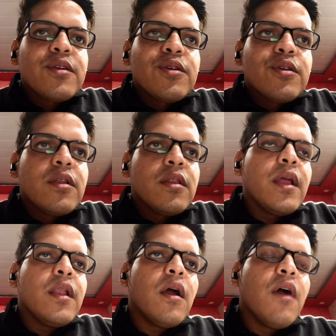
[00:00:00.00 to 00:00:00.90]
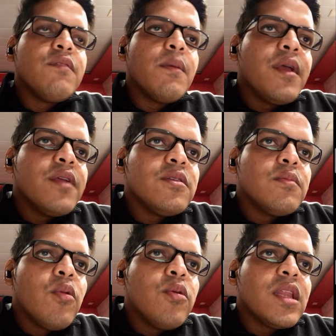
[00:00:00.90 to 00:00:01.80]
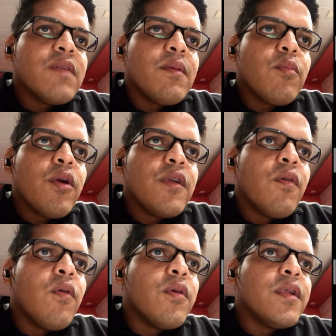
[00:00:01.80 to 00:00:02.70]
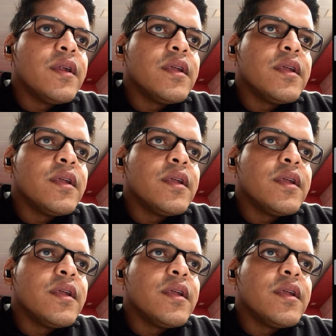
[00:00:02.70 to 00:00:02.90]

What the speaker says: Then, if the pH is more than 7.4, it is